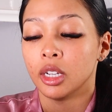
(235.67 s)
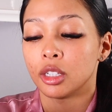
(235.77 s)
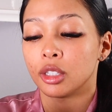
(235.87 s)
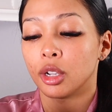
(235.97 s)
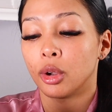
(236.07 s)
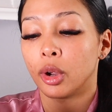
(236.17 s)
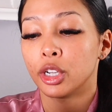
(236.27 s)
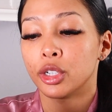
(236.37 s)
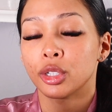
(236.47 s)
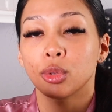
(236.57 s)
So
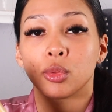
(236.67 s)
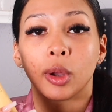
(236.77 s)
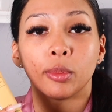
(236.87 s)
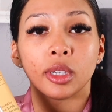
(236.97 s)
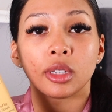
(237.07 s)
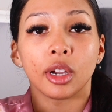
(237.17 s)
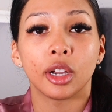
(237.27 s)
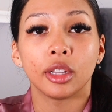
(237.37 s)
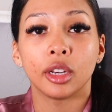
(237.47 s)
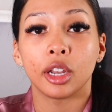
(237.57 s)
you just rub this
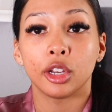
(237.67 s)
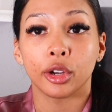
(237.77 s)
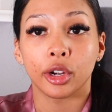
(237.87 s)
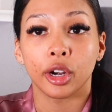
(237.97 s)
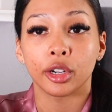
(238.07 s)
on your